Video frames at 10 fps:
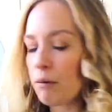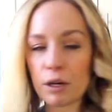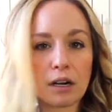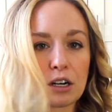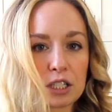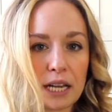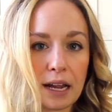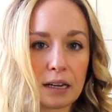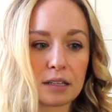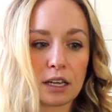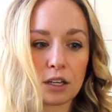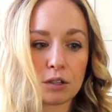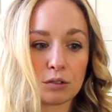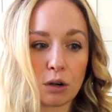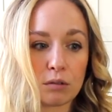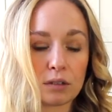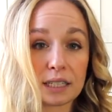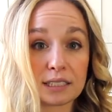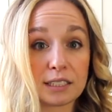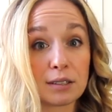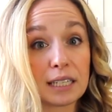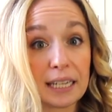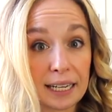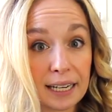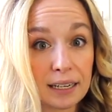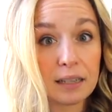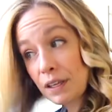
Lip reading: I want you to understand that you don't necessarily need it.